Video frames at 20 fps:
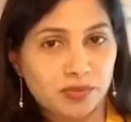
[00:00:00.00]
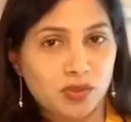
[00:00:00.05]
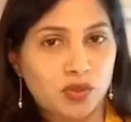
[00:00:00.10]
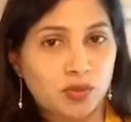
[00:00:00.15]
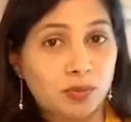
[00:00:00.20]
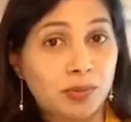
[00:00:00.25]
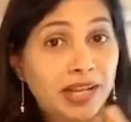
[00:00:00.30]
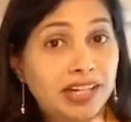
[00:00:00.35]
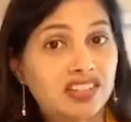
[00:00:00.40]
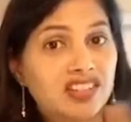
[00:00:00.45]

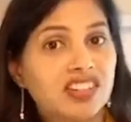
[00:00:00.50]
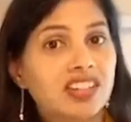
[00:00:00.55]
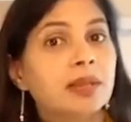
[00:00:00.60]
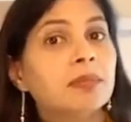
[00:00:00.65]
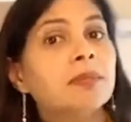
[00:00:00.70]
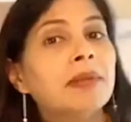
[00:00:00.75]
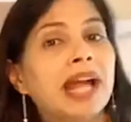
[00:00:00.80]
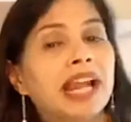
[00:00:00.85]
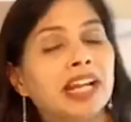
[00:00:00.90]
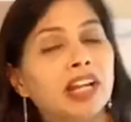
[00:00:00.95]
So
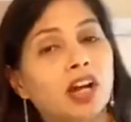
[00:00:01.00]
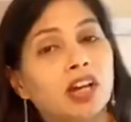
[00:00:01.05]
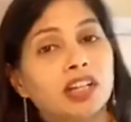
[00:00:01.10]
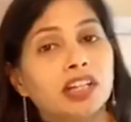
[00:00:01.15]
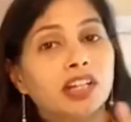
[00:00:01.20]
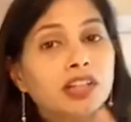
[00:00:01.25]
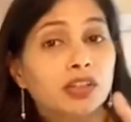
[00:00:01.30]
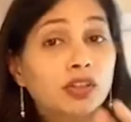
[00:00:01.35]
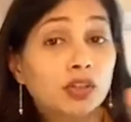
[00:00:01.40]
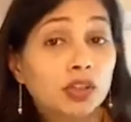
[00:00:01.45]
marjoram and
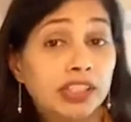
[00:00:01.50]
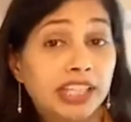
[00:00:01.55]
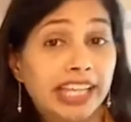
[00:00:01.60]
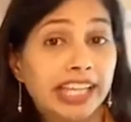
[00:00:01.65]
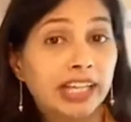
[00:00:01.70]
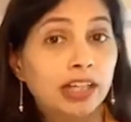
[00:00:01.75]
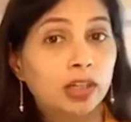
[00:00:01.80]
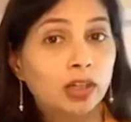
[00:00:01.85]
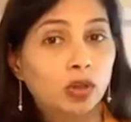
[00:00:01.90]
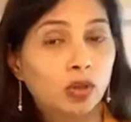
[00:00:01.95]
oregano,
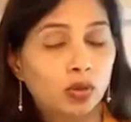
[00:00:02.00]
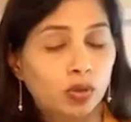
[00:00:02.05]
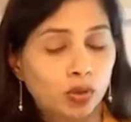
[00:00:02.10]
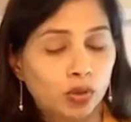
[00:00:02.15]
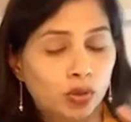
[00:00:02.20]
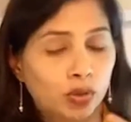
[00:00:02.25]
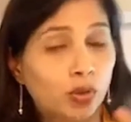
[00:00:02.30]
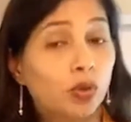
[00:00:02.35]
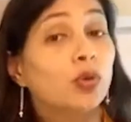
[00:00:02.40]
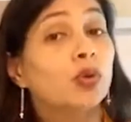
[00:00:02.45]
they
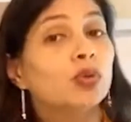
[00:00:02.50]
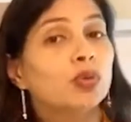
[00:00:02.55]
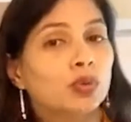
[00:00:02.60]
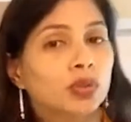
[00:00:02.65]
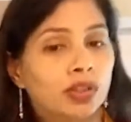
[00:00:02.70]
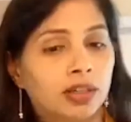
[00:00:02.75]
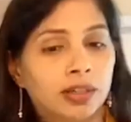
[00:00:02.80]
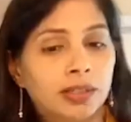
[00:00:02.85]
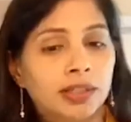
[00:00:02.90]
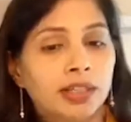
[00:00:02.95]

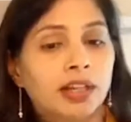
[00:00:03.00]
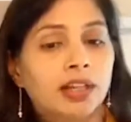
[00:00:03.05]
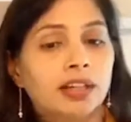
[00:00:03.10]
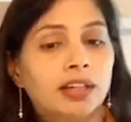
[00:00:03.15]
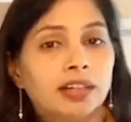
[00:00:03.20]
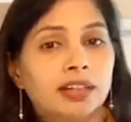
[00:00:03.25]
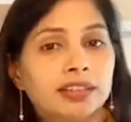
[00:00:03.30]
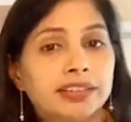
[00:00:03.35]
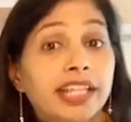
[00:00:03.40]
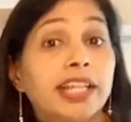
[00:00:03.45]

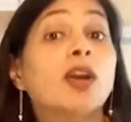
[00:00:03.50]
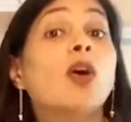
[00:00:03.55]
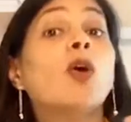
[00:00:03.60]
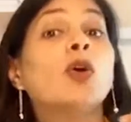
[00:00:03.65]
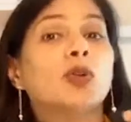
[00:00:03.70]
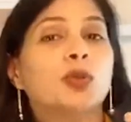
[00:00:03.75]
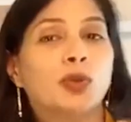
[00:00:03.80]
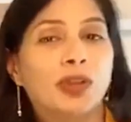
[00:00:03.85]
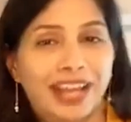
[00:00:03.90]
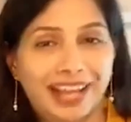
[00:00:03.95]

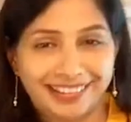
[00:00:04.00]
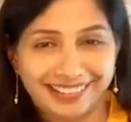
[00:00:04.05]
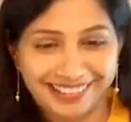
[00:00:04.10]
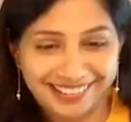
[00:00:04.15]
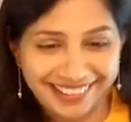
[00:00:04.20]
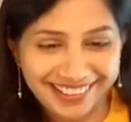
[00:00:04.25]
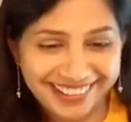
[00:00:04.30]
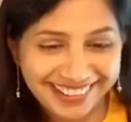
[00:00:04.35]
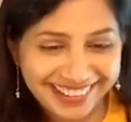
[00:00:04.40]
go together.